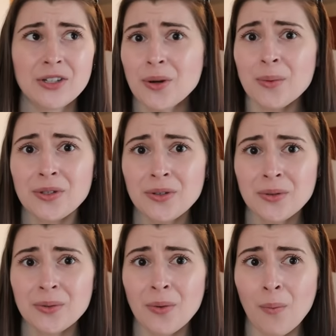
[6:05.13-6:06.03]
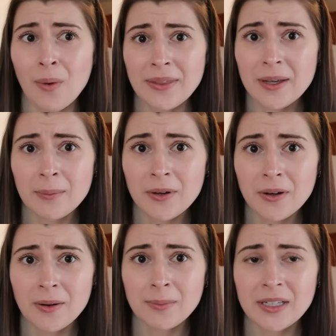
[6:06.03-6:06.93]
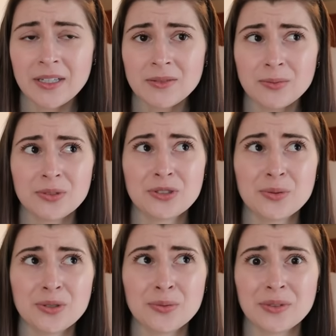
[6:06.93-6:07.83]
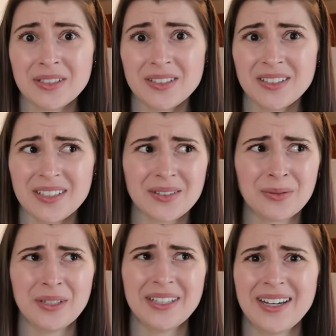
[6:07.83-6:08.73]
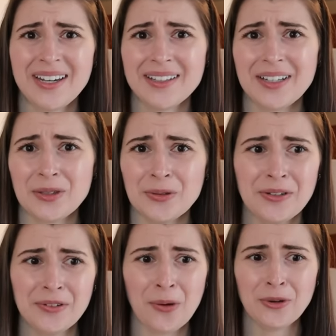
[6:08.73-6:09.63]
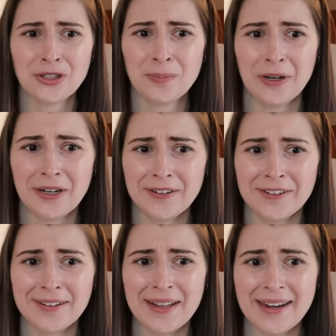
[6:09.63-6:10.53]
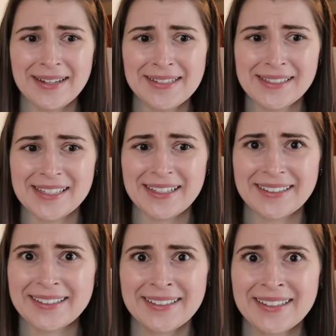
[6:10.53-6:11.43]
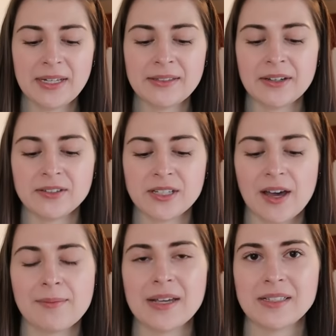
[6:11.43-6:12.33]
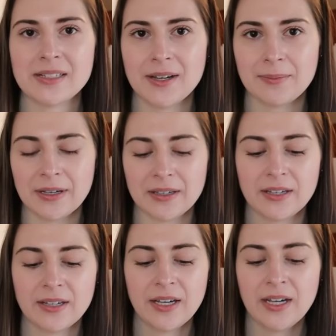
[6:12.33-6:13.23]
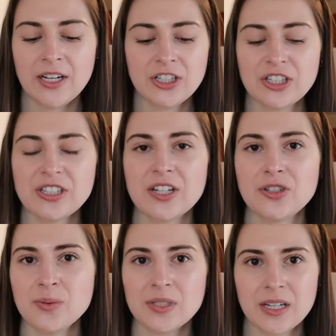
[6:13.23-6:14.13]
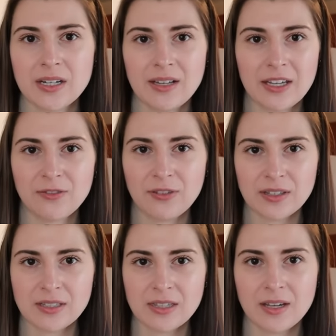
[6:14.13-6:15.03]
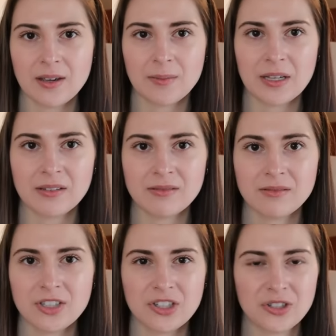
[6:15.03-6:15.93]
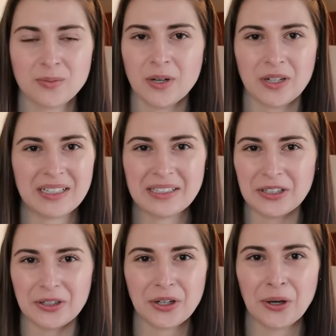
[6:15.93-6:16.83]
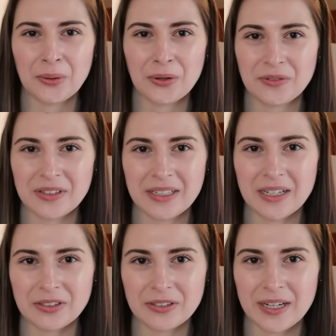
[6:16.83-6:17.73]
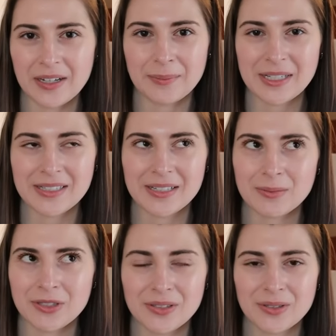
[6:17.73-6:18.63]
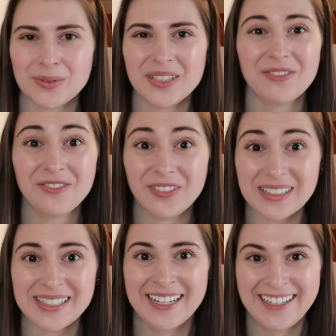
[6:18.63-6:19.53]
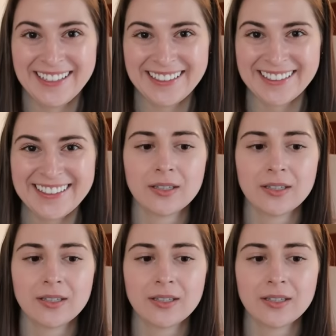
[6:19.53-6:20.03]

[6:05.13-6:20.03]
No one knew what they put on me, which was really like, what the heck? Like, you don't even know what you're putting on your clients? Like, my nails got messed up. Like, she said she was gonna like fix them and she just put a clear coat over the color that got messed up so I wasn't really fixing.